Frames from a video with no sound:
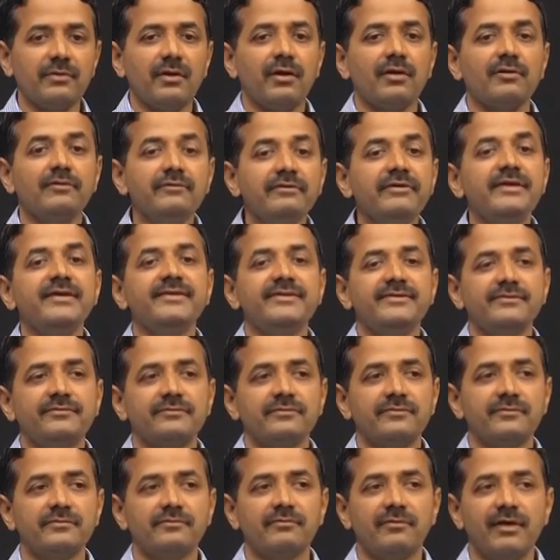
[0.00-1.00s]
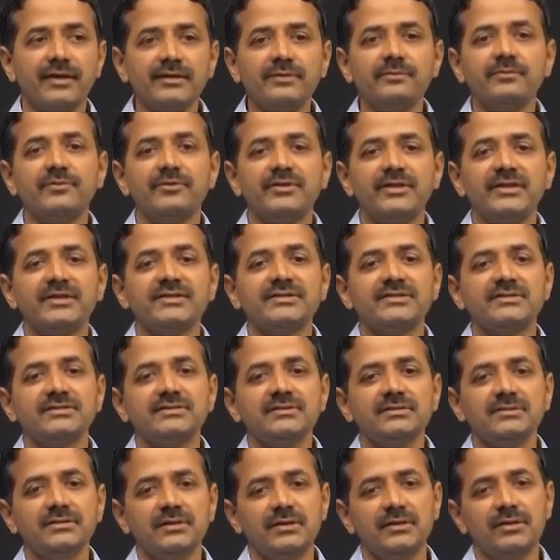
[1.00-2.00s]
always one
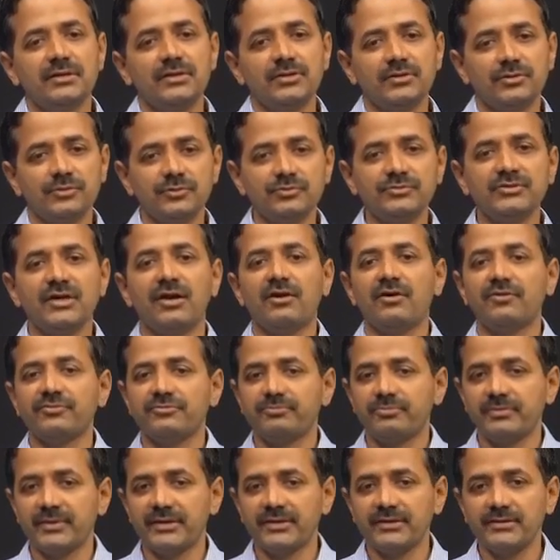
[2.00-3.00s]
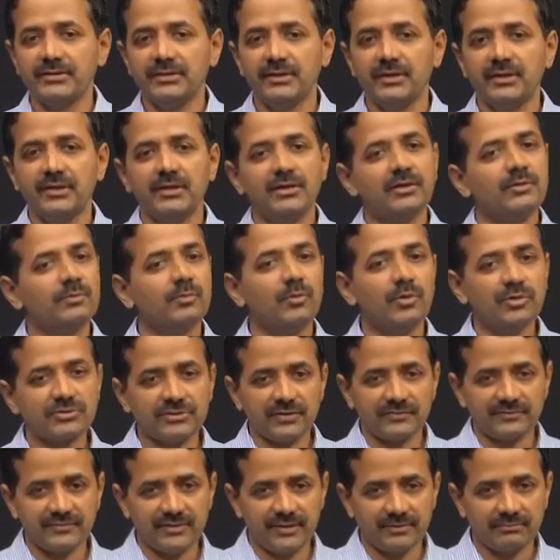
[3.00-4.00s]
mutation to the offspring, both
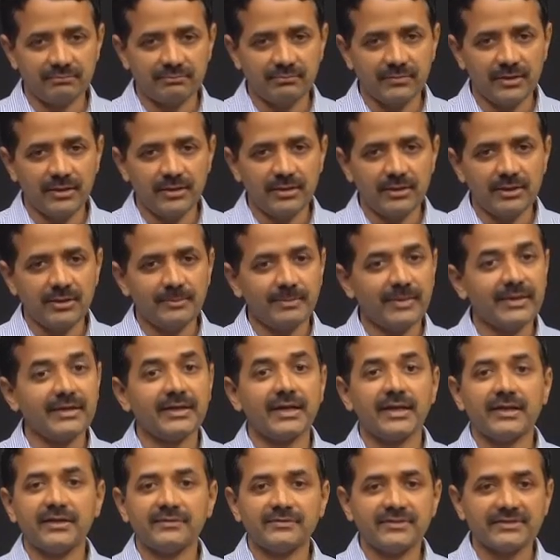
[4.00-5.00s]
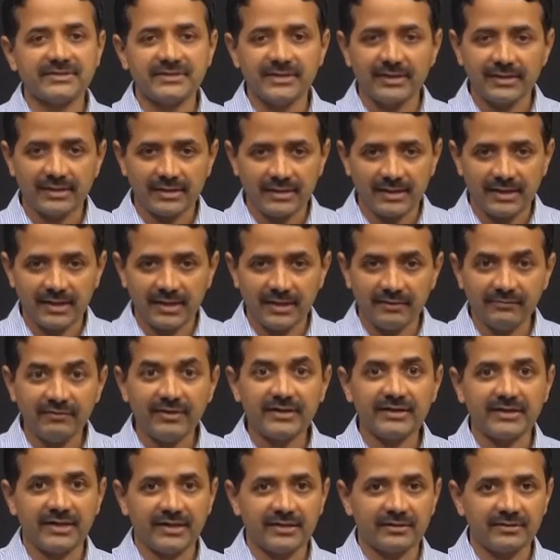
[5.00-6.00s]
of them, but none of the children are
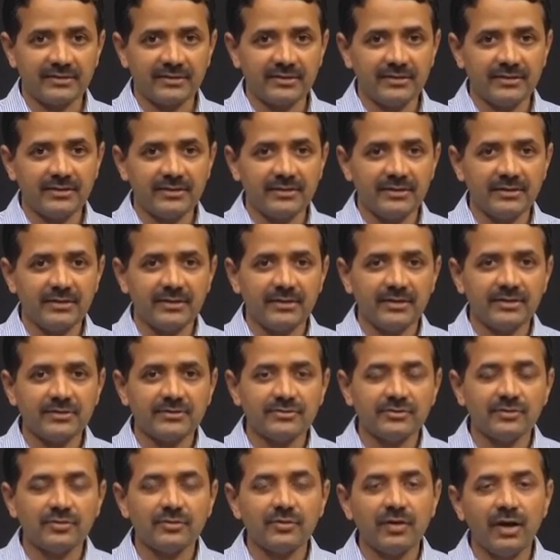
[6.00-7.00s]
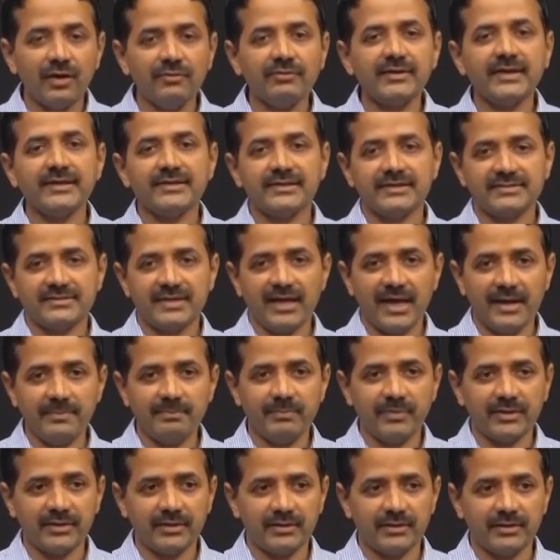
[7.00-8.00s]
affected. So, how can this
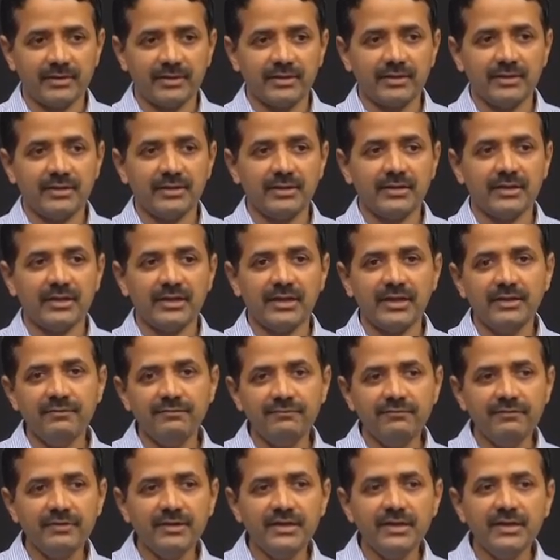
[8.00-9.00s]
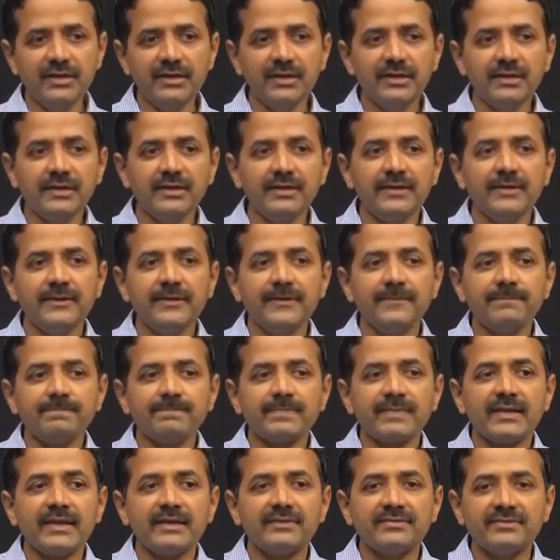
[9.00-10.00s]
happen? If we
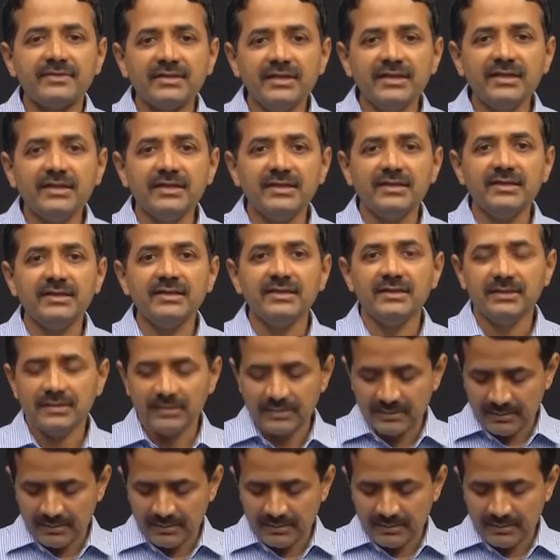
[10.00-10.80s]
see